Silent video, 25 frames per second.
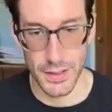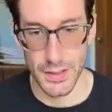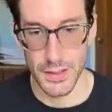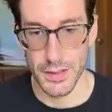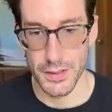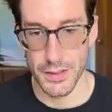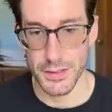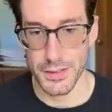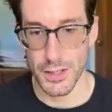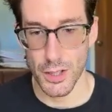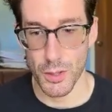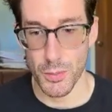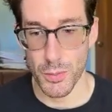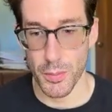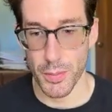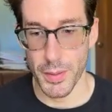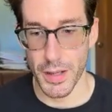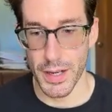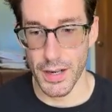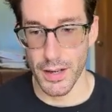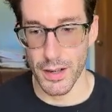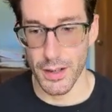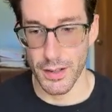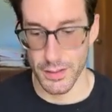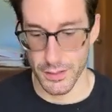So
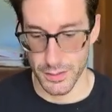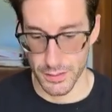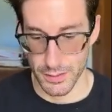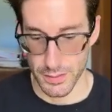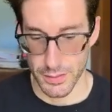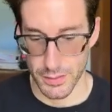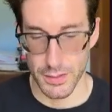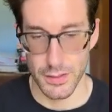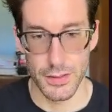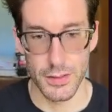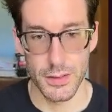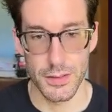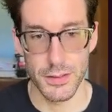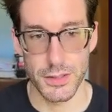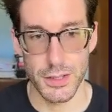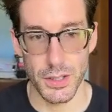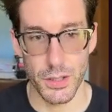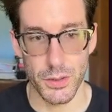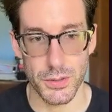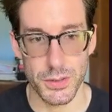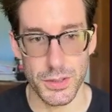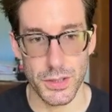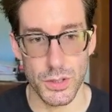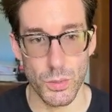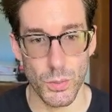prepare,
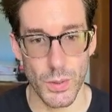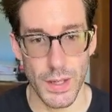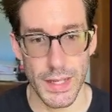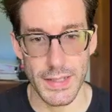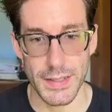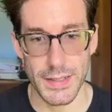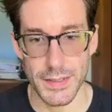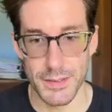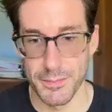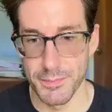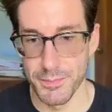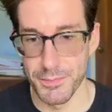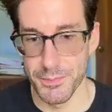don't wait.